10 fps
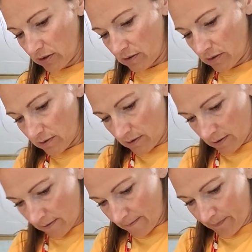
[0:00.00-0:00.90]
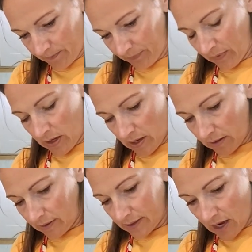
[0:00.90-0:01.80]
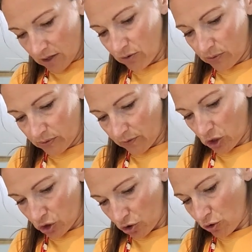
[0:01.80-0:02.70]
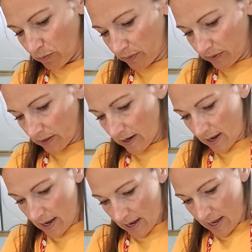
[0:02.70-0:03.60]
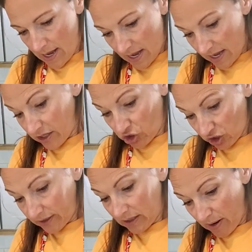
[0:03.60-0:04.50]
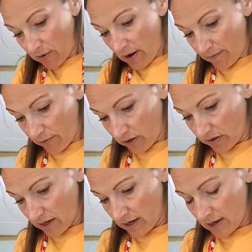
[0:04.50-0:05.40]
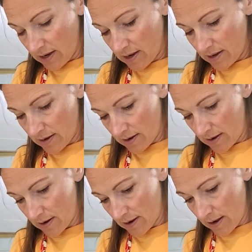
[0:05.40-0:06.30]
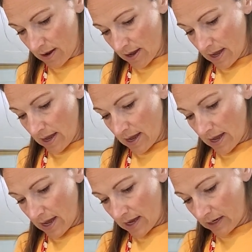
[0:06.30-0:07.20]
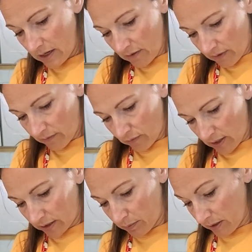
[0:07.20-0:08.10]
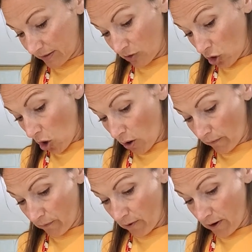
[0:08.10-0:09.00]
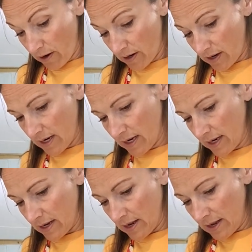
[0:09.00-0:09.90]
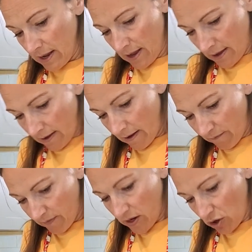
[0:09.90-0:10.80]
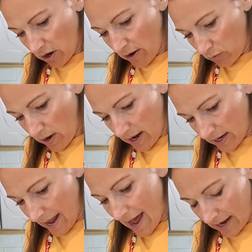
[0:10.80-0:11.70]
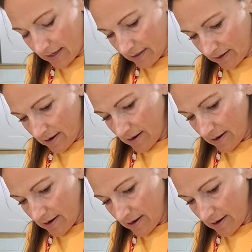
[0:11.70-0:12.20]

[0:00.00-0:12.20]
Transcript: So I use fresh herbs in just about everything, and even if a recipe doesn't call for it, I figure out a way to add it